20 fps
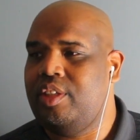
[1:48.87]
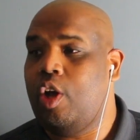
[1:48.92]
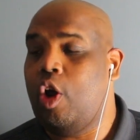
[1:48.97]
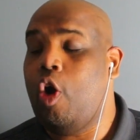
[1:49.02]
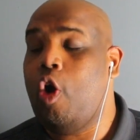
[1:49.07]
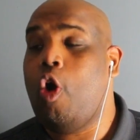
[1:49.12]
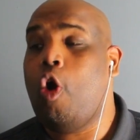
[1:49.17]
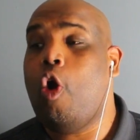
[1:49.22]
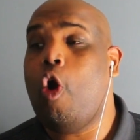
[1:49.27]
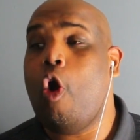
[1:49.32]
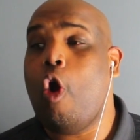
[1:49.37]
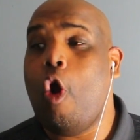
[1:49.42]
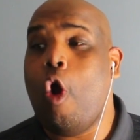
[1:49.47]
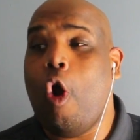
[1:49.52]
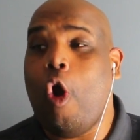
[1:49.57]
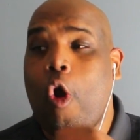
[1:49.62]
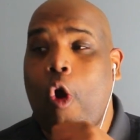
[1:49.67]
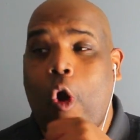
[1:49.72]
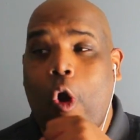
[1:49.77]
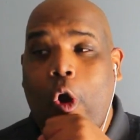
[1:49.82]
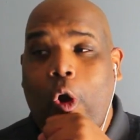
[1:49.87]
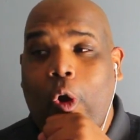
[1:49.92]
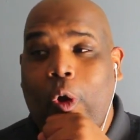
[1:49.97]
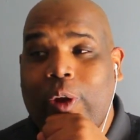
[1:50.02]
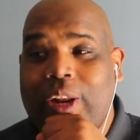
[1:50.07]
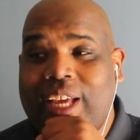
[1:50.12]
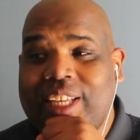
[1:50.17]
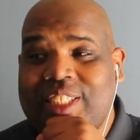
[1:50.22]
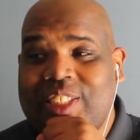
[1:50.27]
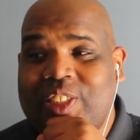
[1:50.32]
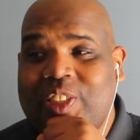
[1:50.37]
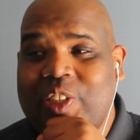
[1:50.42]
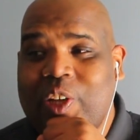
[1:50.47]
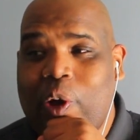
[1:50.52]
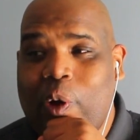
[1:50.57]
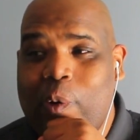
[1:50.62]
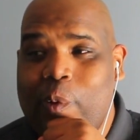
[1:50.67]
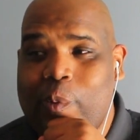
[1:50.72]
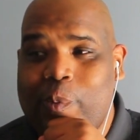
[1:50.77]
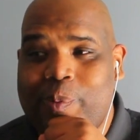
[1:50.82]
Oh, ho, ho, that's
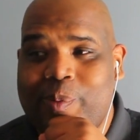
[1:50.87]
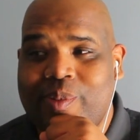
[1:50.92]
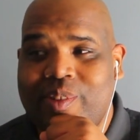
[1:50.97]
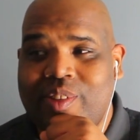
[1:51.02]
dope.